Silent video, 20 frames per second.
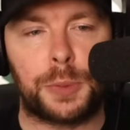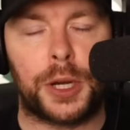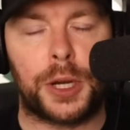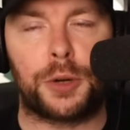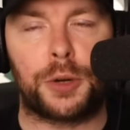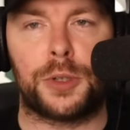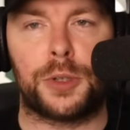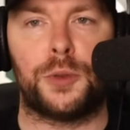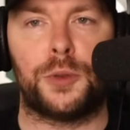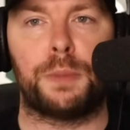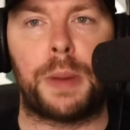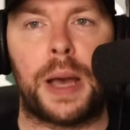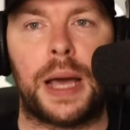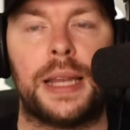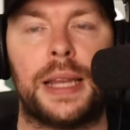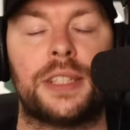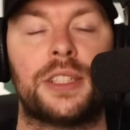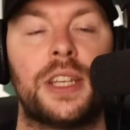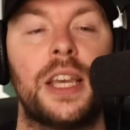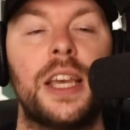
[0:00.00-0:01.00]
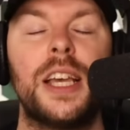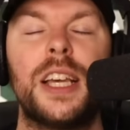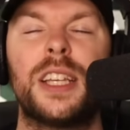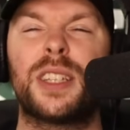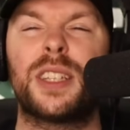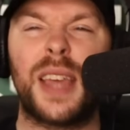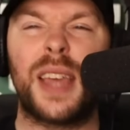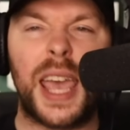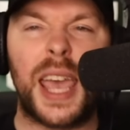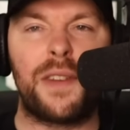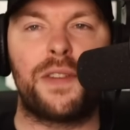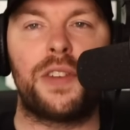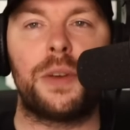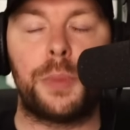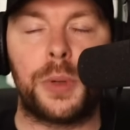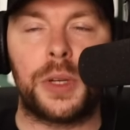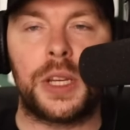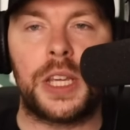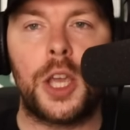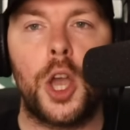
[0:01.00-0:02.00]
by Crystal Palace, so that
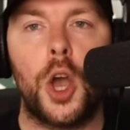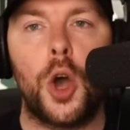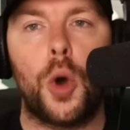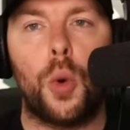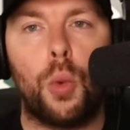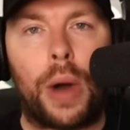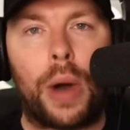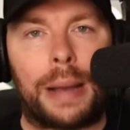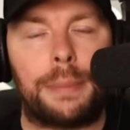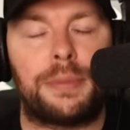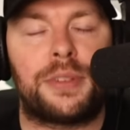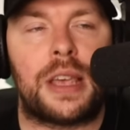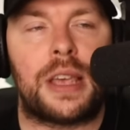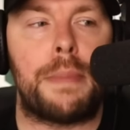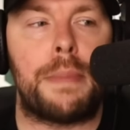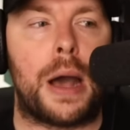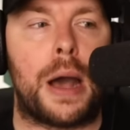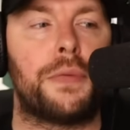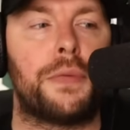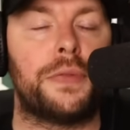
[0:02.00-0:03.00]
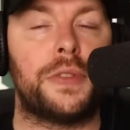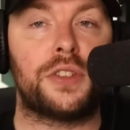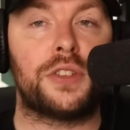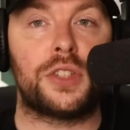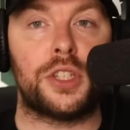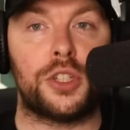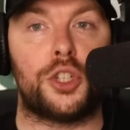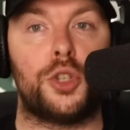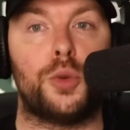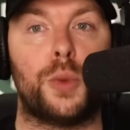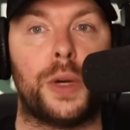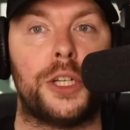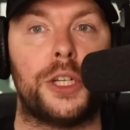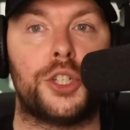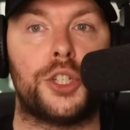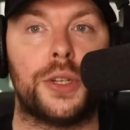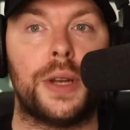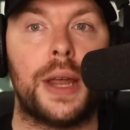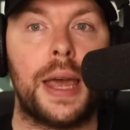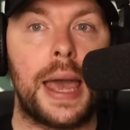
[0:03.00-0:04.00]
everybody wipes their mouth of this
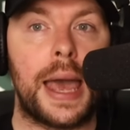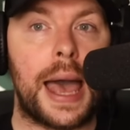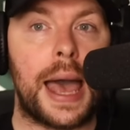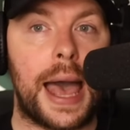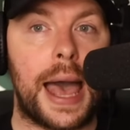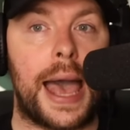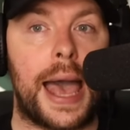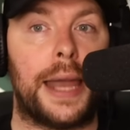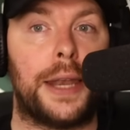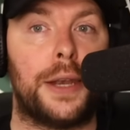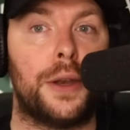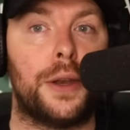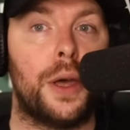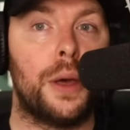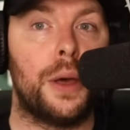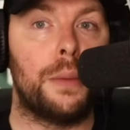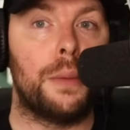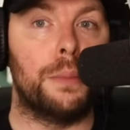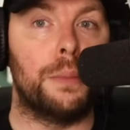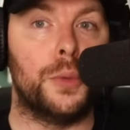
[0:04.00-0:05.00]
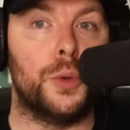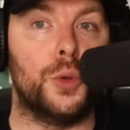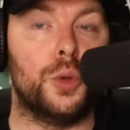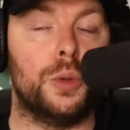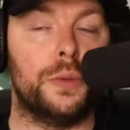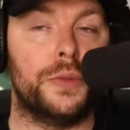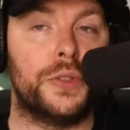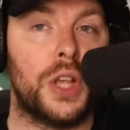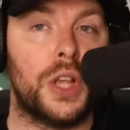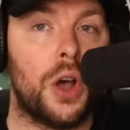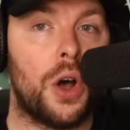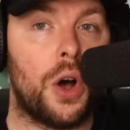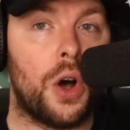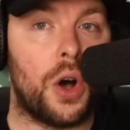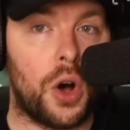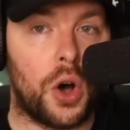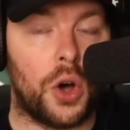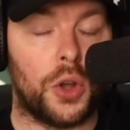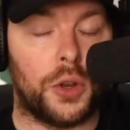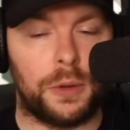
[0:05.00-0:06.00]
situation and moves
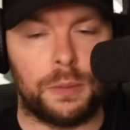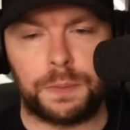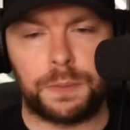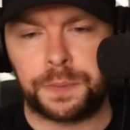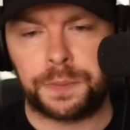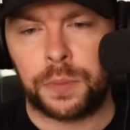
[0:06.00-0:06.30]
on.